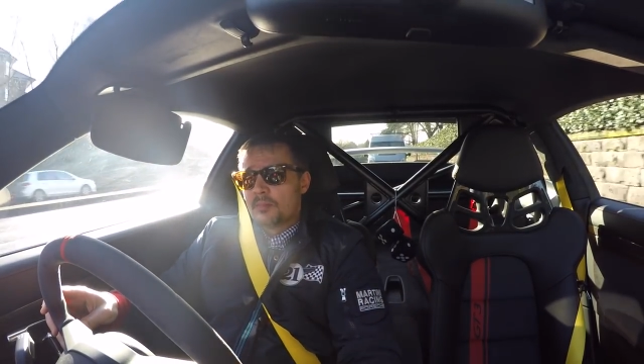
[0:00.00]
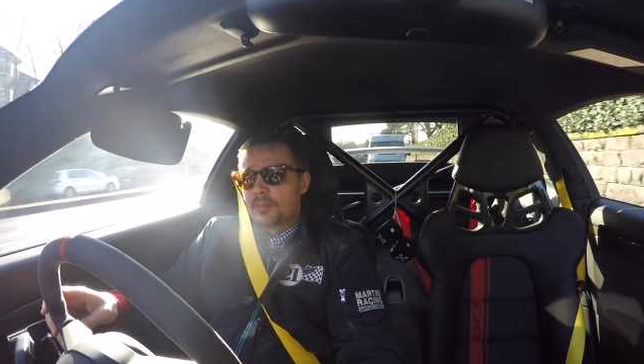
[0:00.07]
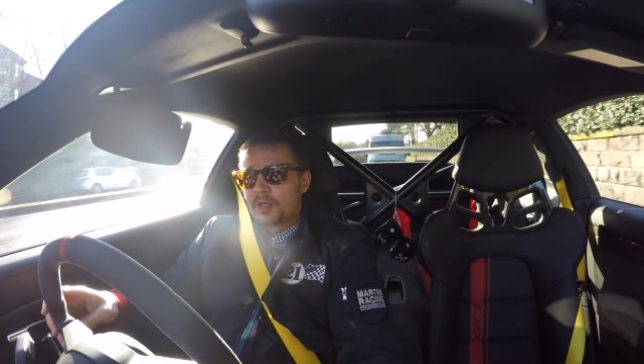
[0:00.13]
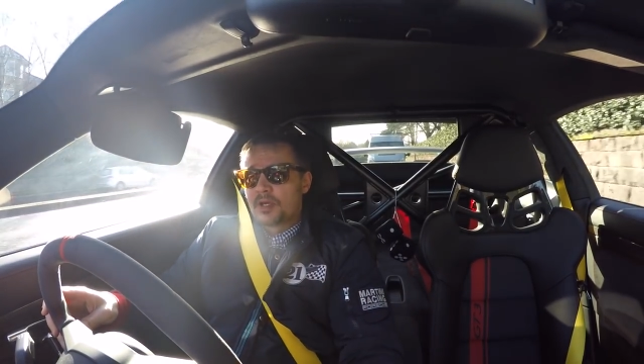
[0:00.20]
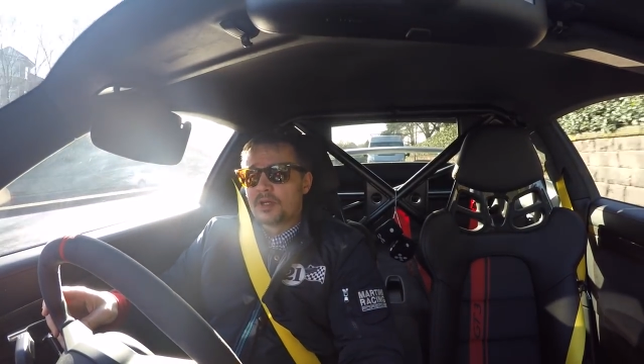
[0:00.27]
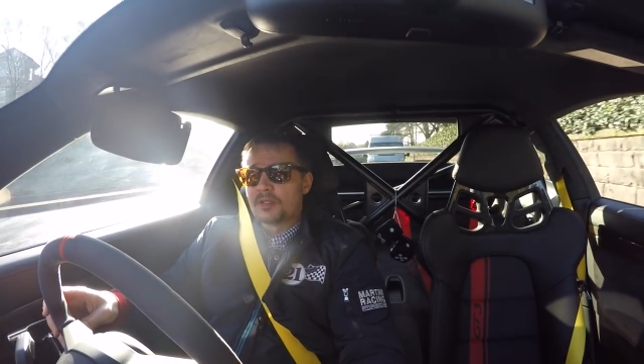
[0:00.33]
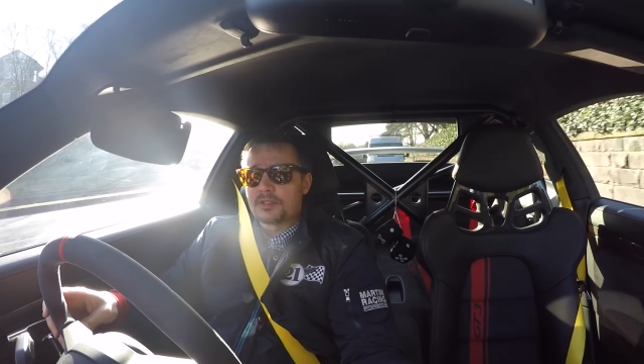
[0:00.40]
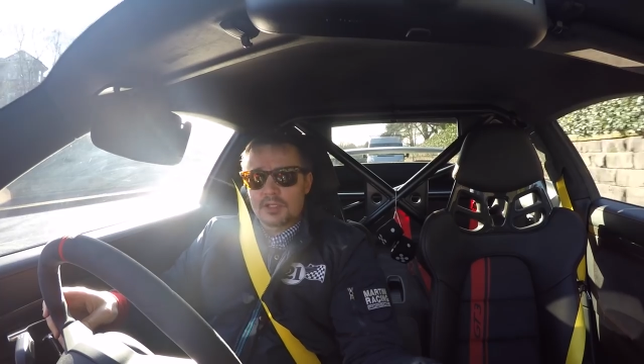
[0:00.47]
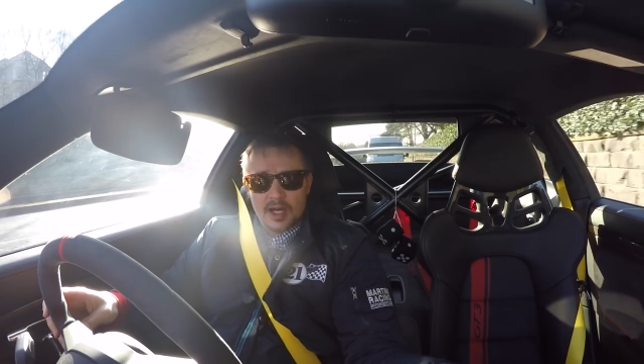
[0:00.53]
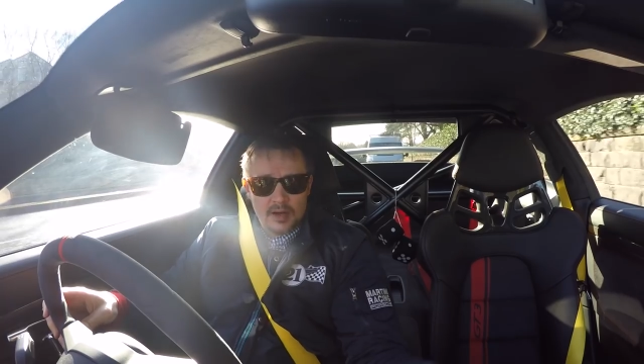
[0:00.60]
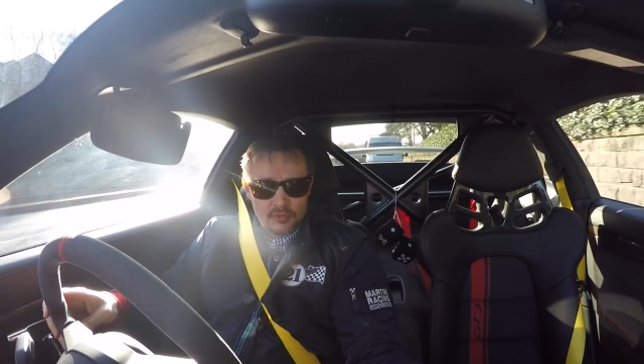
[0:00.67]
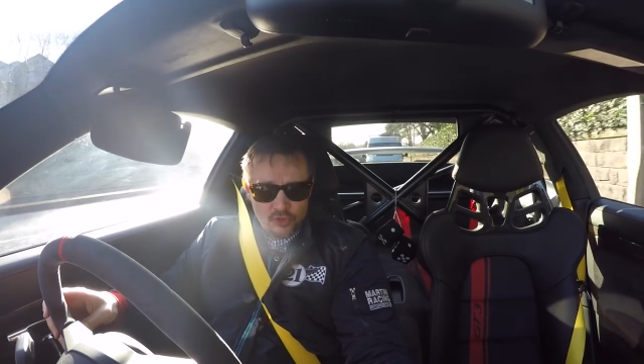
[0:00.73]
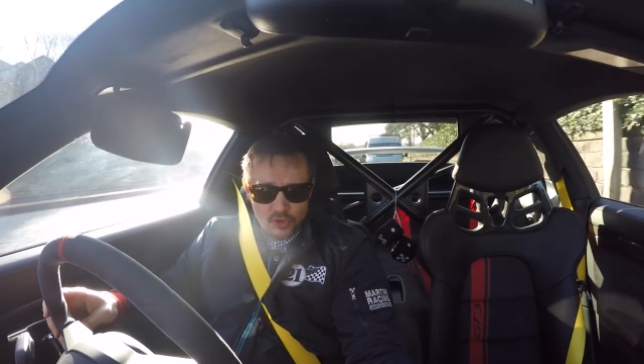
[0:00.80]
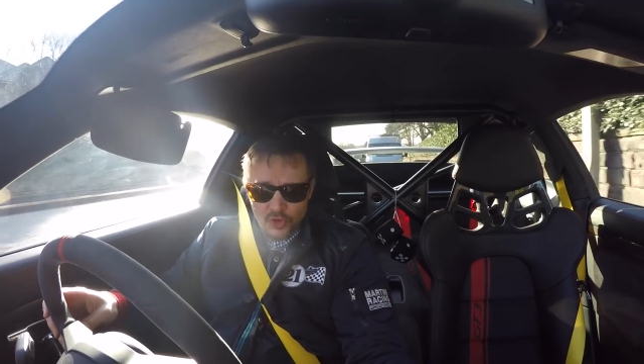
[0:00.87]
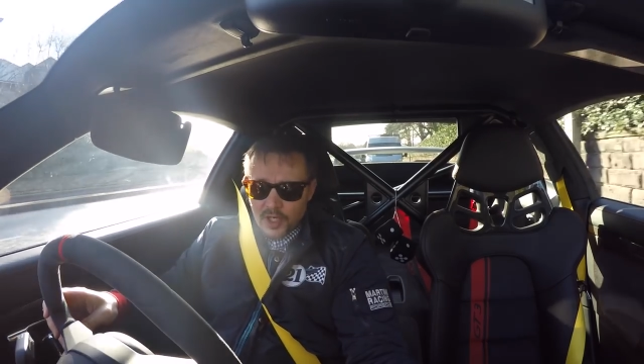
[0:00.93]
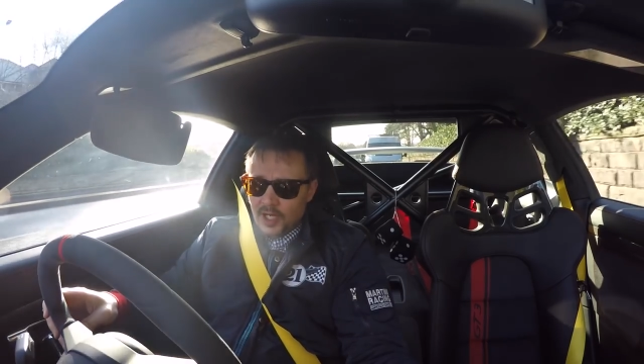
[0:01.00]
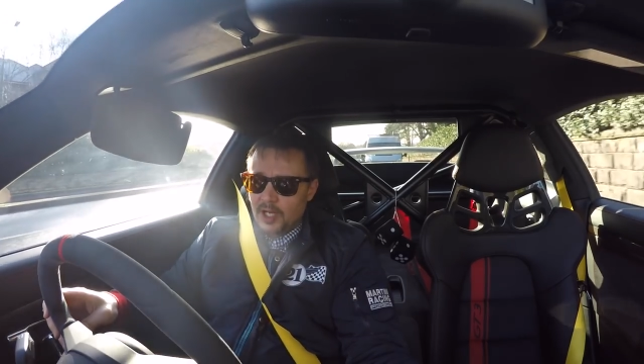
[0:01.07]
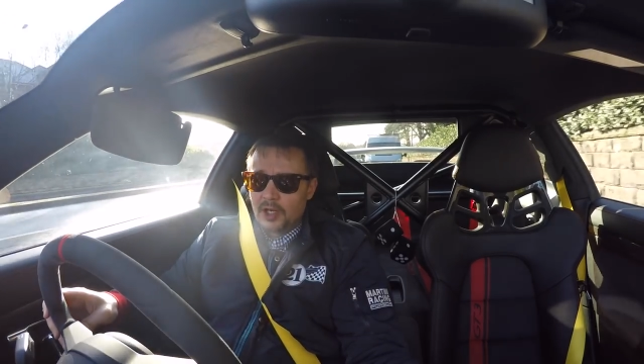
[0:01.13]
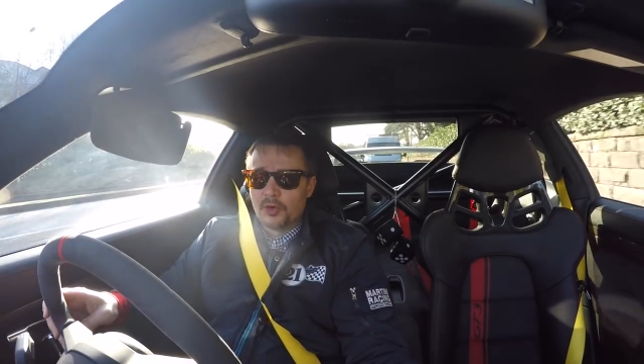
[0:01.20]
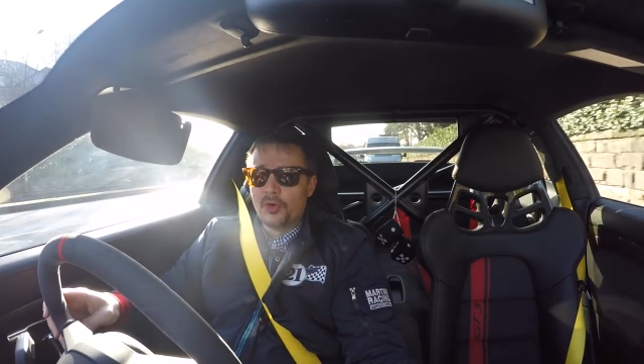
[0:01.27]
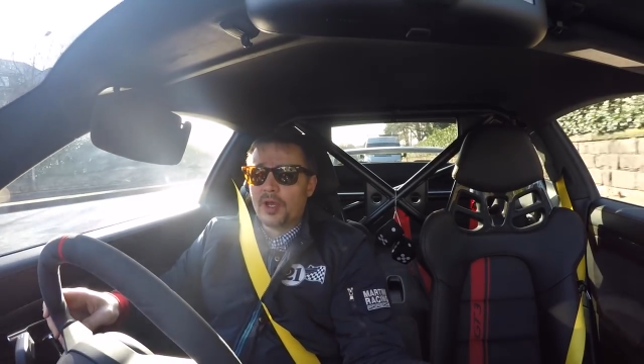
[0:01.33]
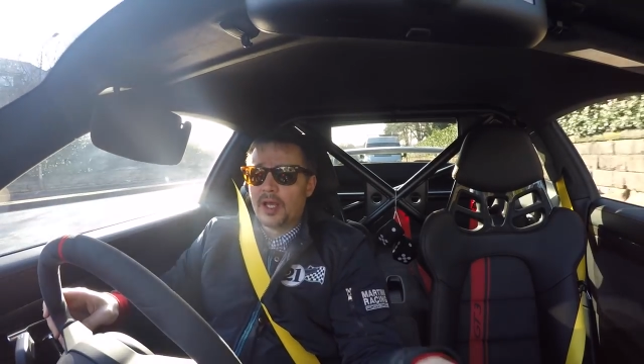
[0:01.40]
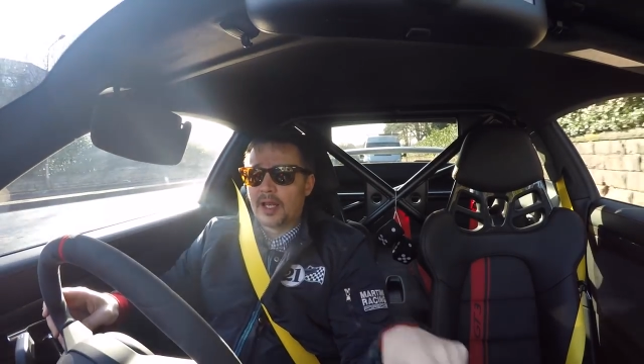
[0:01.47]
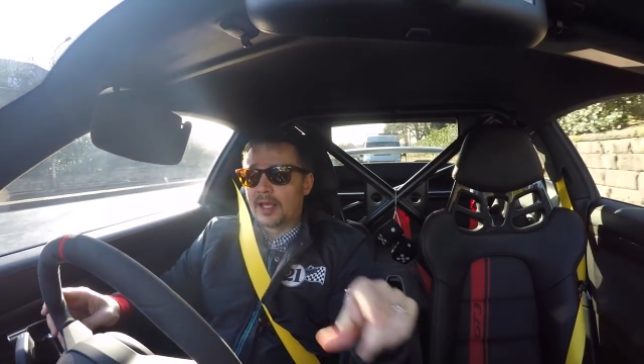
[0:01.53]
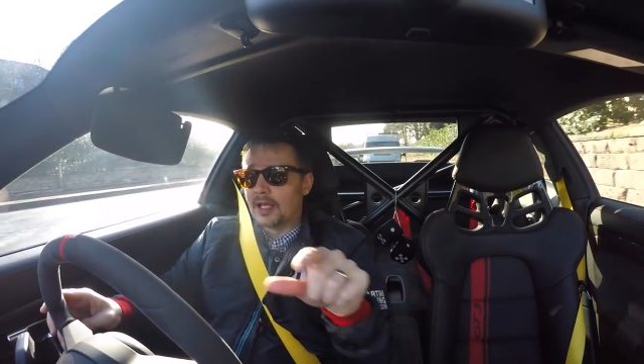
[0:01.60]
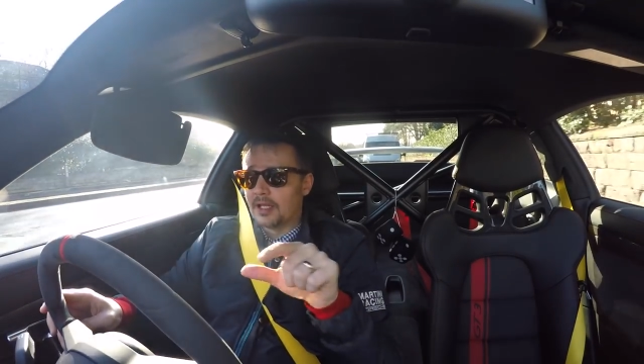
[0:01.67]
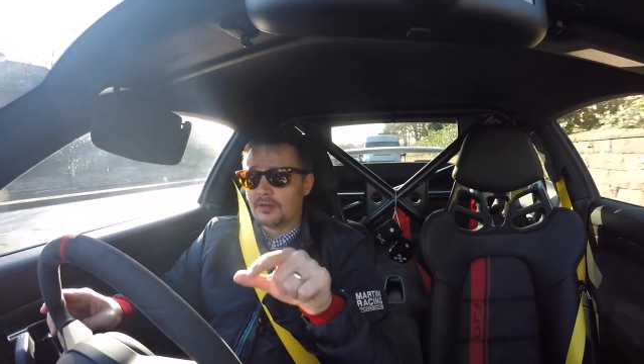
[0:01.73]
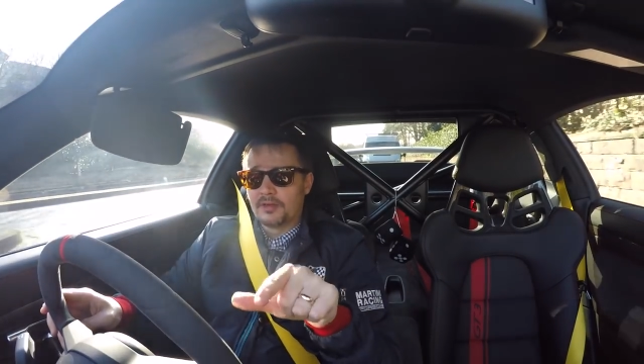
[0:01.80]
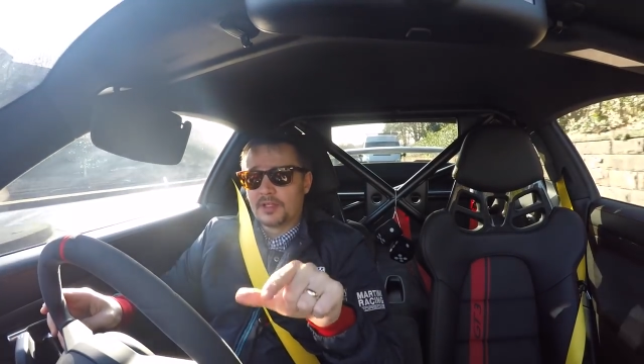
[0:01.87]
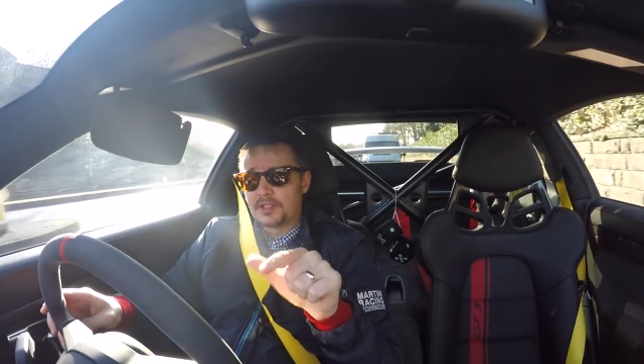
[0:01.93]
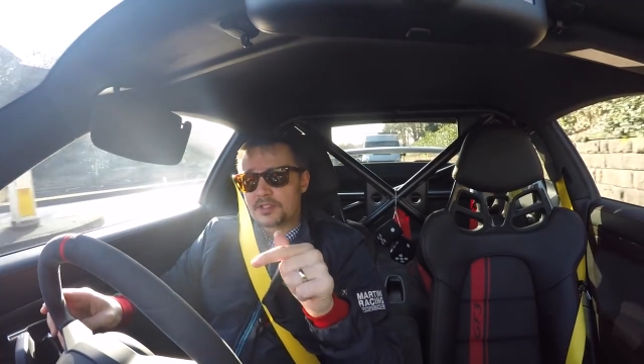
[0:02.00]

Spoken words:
because I'm really loving